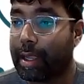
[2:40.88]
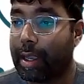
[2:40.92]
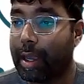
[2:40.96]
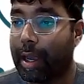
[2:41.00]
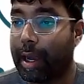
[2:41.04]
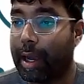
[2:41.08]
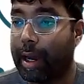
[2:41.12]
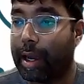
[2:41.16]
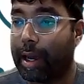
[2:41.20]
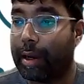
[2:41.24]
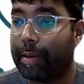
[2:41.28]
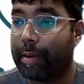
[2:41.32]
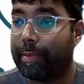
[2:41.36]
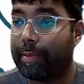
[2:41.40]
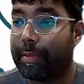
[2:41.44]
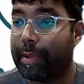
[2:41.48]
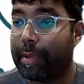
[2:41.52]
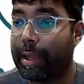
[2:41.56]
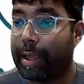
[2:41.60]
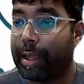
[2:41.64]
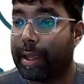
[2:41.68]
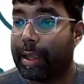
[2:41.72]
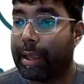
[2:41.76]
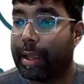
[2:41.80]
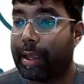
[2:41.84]

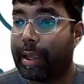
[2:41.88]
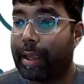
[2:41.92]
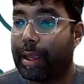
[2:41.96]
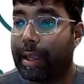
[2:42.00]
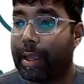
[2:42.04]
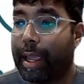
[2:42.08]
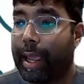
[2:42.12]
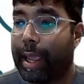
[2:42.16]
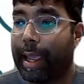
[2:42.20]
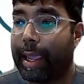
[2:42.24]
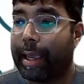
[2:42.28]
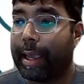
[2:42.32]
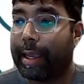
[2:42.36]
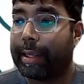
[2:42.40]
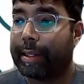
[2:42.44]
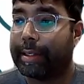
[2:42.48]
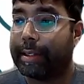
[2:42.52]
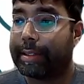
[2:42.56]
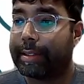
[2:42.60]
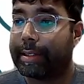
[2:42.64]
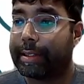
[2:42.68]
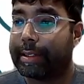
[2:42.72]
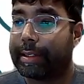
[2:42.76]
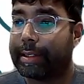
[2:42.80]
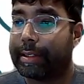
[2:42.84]

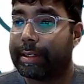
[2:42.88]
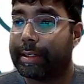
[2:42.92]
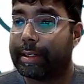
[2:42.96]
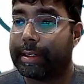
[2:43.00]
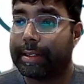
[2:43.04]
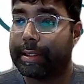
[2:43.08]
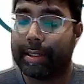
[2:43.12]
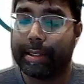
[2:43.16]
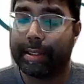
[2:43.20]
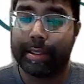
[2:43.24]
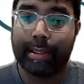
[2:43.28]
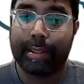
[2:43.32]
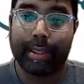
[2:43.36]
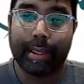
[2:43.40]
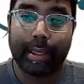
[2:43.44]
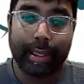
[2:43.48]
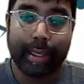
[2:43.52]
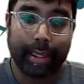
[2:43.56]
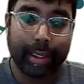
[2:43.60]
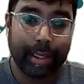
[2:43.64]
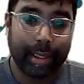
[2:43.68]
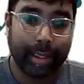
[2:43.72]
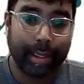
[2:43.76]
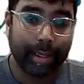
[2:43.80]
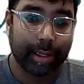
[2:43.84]
And
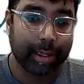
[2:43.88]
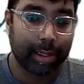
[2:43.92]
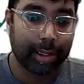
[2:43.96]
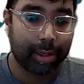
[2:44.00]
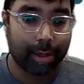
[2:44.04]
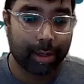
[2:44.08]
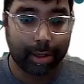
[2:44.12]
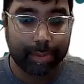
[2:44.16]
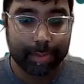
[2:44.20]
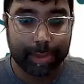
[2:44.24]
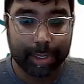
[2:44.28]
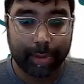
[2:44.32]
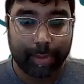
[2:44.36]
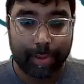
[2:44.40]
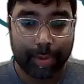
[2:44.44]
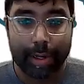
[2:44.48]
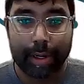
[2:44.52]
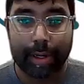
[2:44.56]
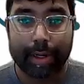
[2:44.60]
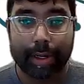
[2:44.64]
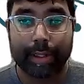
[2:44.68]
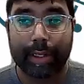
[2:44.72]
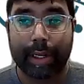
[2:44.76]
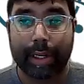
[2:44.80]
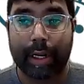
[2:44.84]
the herbs I wanted
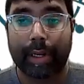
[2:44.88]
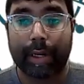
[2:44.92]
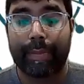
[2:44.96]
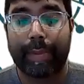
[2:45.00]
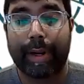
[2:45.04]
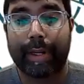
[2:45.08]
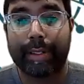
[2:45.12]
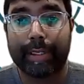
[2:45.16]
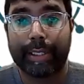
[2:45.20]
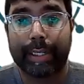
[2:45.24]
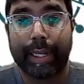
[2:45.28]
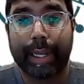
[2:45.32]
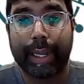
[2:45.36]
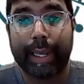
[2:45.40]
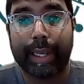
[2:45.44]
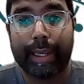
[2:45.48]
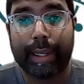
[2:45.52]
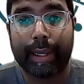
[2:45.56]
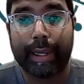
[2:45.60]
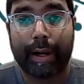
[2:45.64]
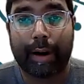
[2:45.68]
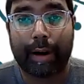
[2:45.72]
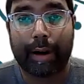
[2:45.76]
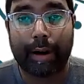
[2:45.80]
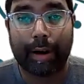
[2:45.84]
to talk about
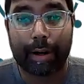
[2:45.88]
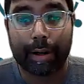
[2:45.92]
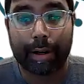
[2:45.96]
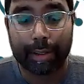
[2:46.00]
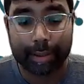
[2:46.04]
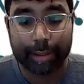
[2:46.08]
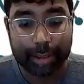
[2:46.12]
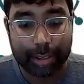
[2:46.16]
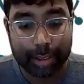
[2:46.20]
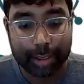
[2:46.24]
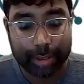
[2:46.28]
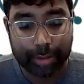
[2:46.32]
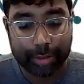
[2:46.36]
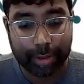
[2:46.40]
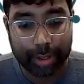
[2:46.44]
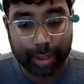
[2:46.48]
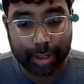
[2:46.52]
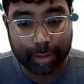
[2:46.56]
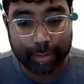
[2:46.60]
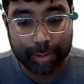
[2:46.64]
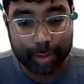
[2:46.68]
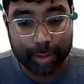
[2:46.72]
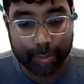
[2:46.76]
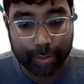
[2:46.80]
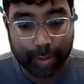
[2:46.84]
today are two
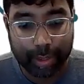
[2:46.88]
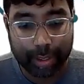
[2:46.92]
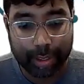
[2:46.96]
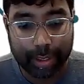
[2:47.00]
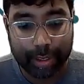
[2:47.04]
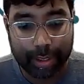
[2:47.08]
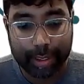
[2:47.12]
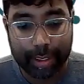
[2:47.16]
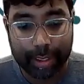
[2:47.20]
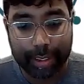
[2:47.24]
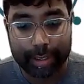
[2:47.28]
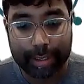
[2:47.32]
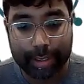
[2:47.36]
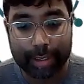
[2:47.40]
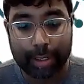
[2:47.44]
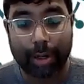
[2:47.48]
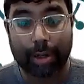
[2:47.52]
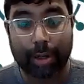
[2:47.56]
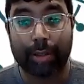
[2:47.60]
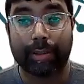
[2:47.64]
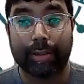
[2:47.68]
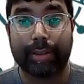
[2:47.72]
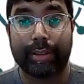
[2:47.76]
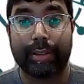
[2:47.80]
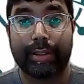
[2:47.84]
herbs. One is
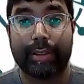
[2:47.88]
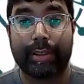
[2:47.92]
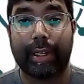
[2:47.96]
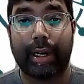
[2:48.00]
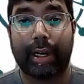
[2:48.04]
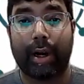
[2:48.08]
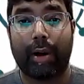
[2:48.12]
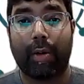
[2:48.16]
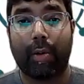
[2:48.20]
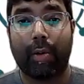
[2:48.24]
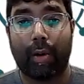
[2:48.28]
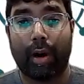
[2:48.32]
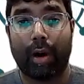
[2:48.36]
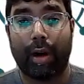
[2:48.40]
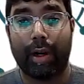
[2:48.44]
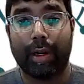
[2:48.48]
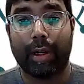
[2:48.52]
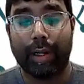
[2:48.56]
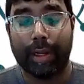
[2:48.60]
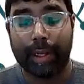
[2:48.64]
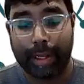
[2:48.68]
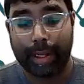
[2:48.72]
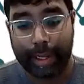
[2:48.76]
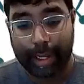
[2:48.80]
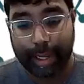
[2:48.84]
called Da Huang,
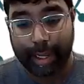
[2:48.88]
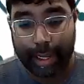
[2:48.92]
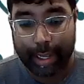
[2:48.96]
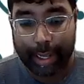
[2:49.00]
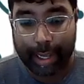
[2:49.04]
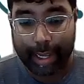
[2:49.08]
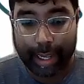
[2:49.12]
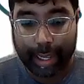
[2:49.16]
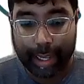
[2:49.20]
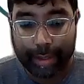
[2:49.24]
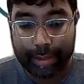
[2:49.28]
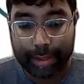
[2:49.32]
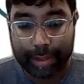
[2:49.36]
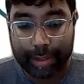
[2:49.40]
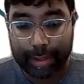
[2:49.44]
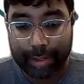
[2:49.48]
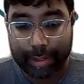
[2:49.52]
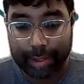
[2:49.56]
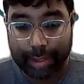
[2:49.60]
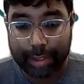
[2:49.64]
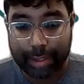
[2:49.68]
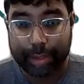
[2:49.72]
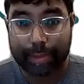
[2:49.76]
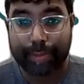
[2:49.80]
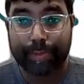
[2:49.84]
and the other
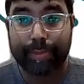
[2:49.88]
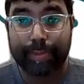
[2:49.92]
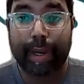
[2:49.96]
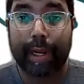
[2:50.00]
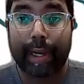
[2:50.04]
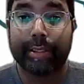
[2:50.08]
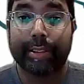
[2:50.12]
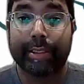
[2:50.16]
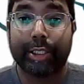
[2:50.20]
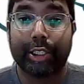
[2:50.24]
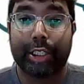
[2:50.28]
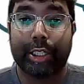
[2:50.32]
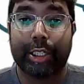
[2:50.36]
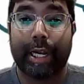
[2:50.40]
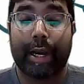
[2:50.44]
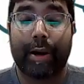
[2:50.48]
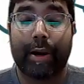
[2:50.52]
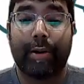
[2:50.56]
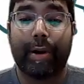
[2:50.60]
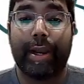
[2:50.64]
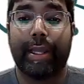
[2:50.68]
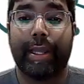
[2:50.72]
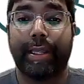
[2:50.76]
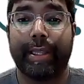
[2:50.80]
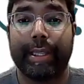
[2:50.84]
is Mang Xiao.
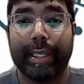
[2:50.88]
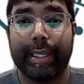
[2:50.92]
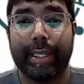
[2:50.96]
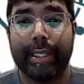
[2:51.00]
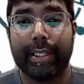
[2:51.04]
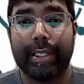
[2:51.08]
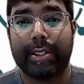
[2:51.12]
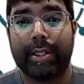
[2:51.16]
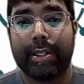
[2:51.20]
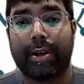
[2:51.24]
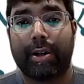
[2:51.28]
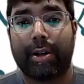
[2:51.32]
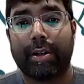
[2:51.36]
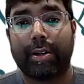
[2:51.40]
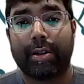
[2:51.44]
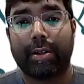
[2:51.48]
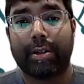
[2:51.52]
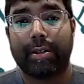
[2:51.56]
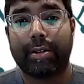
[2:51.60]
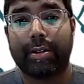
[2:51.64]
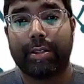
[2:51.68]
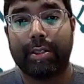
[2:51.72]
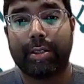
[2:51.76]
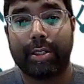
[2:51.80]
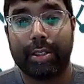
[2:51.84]
And these are
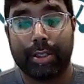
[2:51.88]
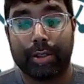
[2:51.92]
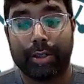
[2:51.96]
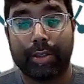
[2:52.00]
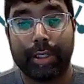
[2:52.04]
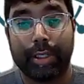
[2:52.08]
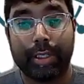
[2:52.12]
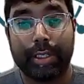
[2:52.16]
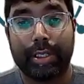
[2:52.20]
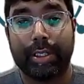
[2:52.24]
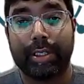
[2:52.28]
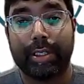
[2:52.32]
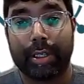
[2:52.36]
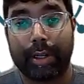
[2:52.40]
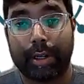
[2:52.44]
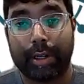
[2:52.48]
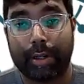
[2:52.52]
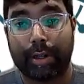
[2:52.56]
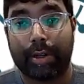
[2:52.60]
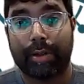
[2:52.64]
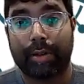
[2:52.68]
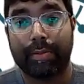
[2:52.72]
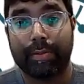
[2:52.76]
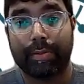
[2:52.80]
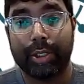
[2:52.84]
this is
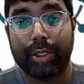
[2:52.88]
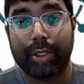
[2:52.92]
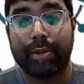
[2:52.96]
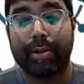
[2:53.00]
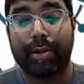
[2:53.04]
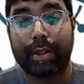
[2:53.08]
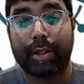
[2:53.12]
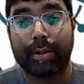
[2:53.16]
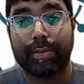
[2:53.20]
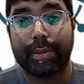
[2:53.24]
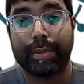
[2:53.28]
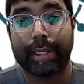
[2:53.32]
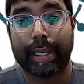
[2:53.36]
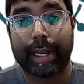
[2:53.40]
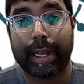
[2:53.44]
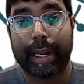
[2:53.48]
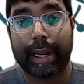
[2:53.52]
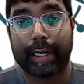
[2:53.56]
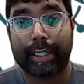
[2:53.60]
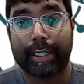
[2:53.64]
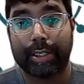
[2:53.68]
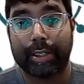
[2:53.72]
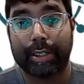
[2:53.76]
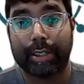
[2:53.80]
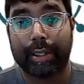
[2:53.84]
two herbs that
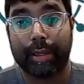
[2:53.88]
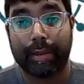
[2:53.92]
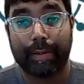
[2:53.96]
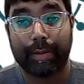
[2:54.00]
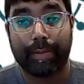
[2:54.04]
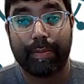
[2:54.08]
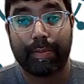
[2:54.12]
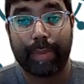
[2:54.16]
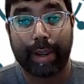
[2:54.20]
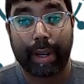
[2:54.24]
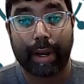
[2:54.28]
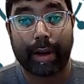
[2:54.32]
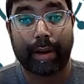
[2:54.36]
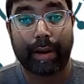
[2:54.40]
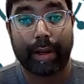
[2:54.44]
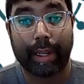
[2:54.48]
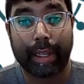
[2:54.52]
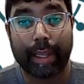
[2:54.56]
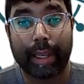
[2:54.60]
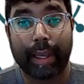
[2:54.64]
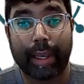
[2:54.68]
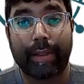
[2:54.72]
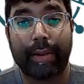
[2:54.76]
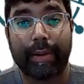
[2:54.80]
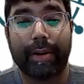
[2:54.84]
actually pair
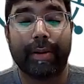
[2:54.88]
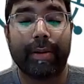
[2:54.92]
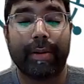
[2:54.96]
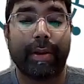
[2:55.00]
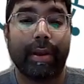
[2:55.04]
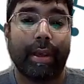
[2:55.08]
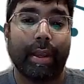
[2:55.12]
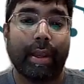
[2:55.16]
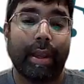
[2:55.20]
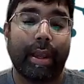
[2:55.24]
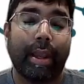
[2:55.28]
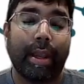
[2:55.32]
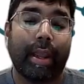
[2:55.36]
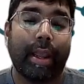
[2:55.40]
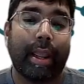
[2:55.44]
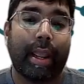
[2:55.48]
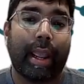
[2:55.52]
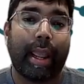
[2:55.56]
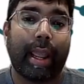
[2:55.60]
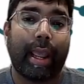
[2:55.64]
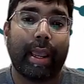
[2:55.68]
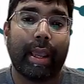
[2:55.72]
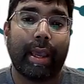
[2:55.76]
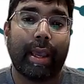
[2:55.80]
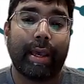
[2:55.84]
together.
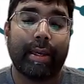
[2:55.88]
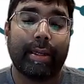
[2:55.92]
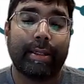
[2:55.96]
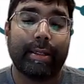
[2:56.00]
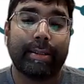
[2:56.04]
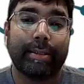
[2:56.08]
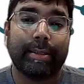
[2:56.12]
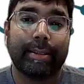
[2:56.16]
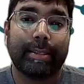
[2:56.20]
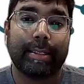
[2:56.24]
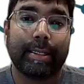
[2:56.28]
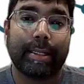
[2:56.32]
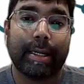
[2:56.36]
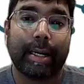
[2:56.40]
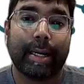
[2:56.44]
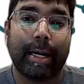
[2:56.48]
And